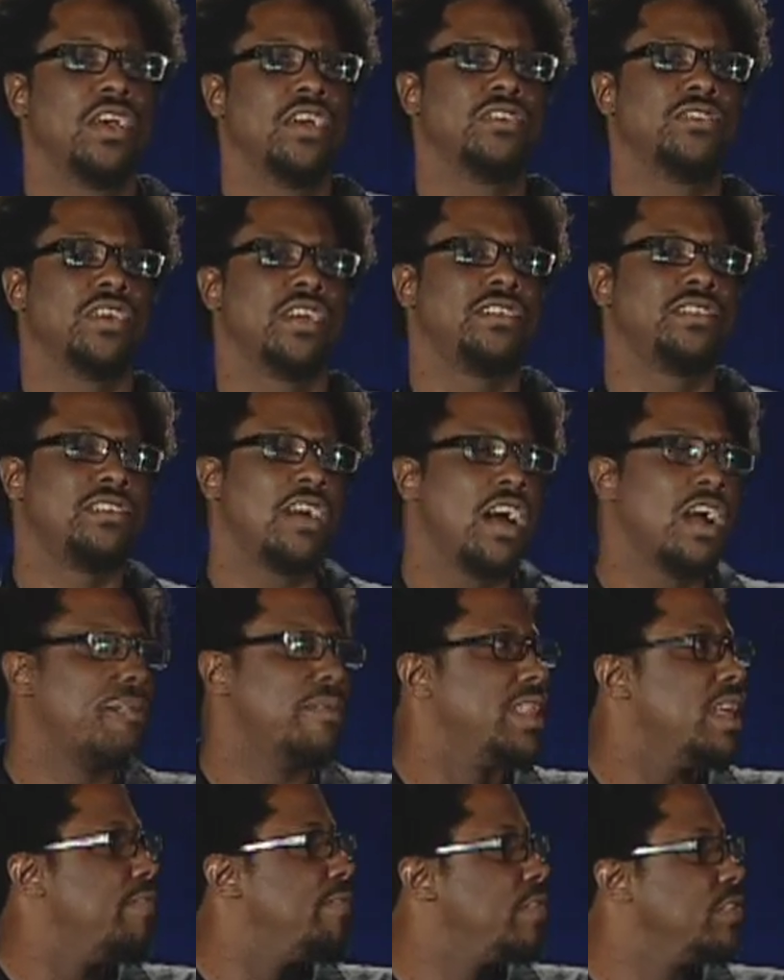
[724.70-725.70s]
So let's talk
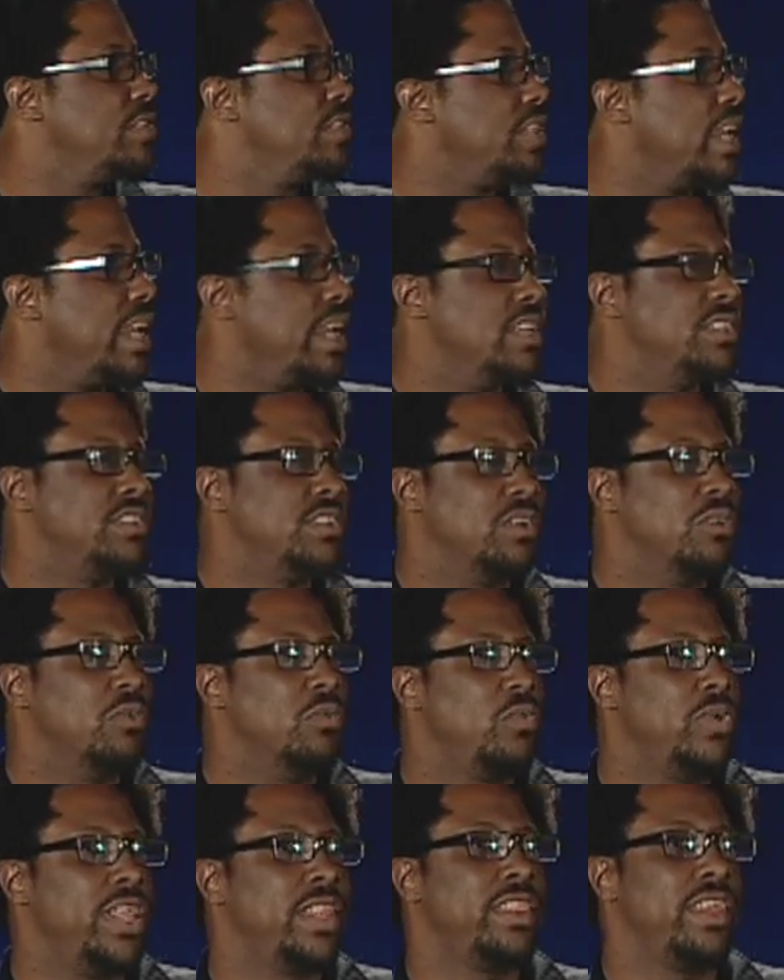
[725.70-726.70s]
about that for a second. So
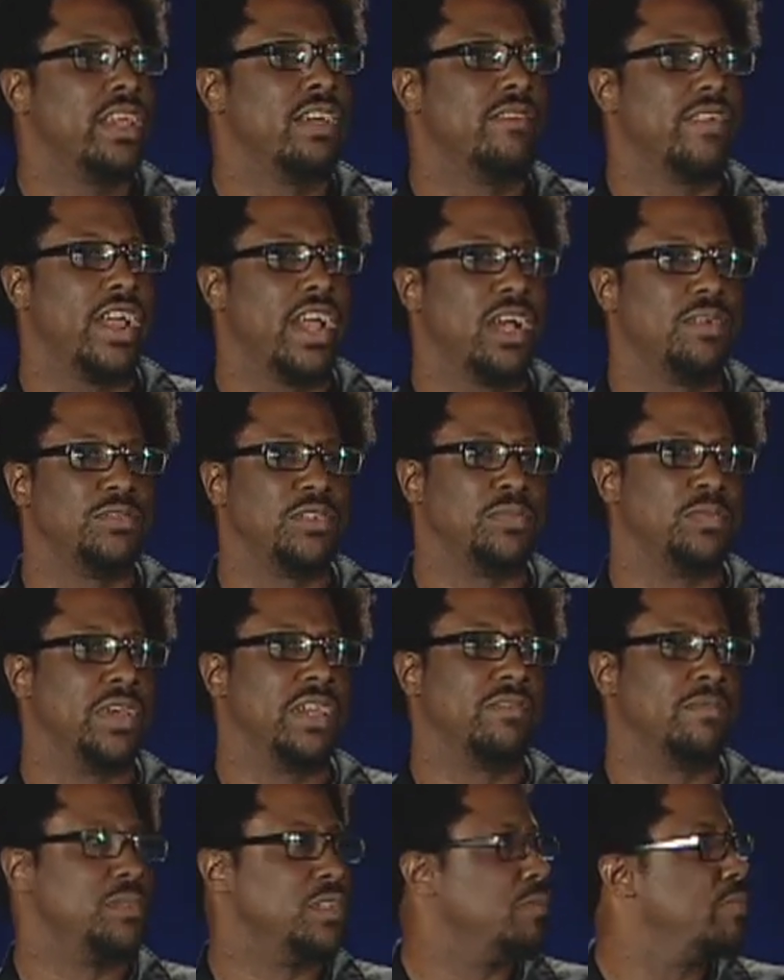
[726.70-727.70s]
we think of Arabs as
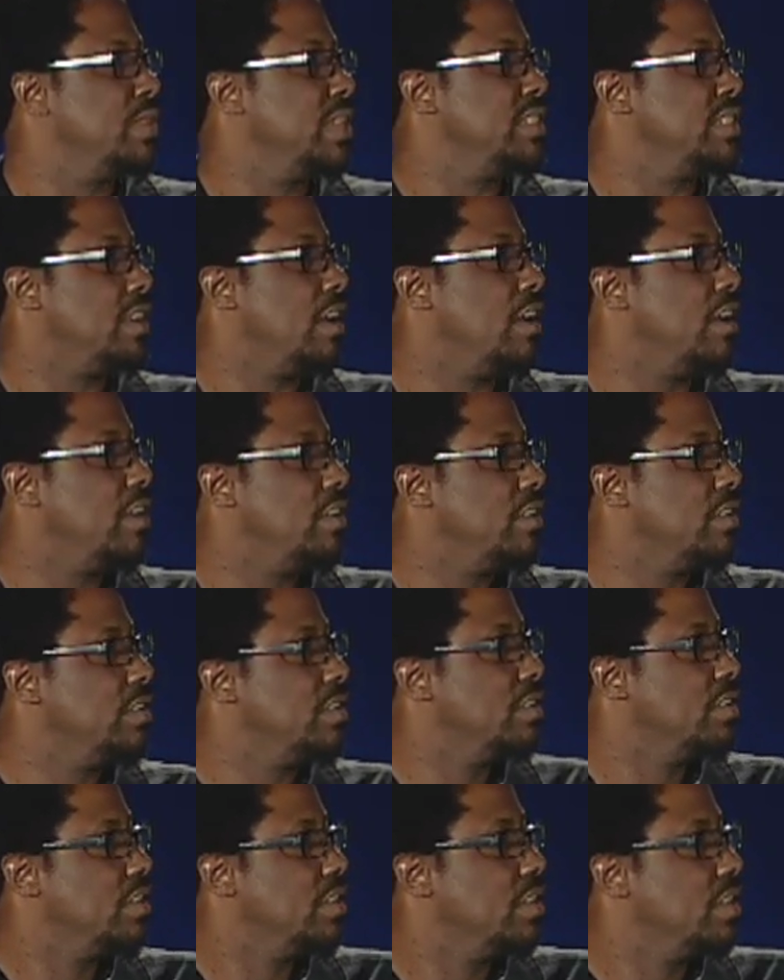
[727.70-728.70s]
being from someplace
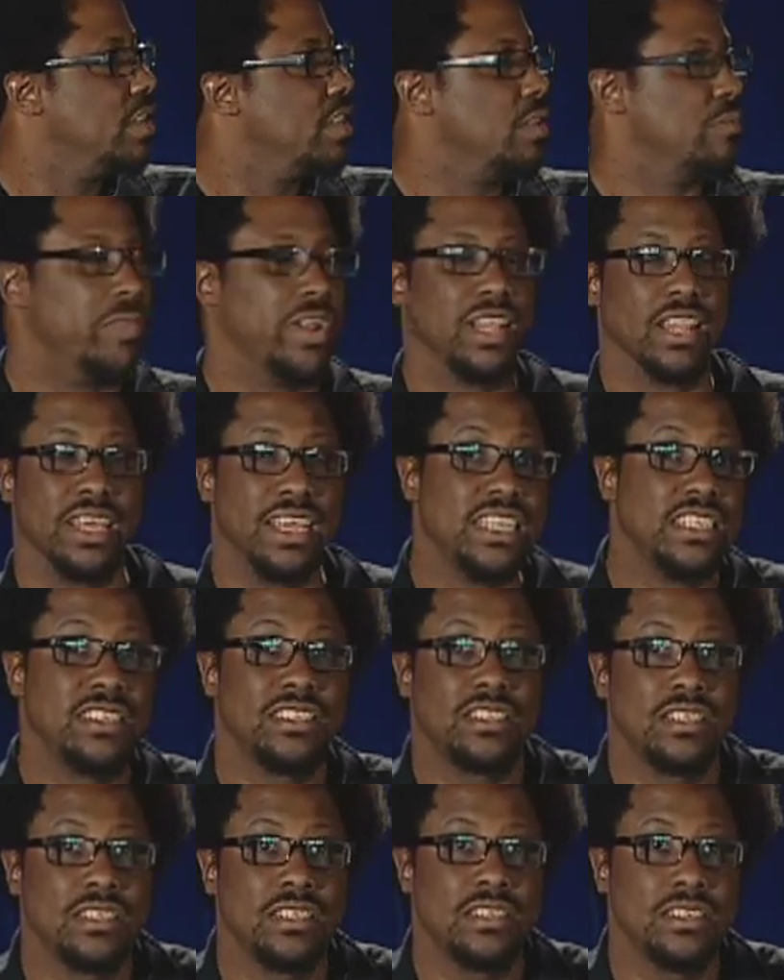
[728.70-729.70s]
called the Middle
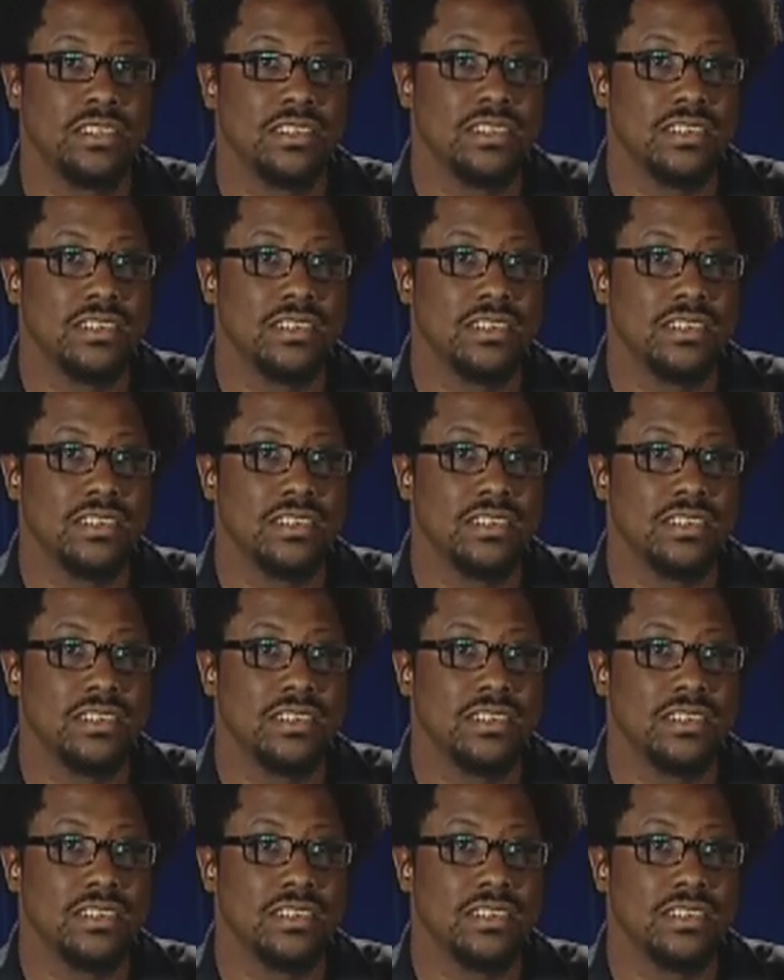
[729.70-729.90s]
East.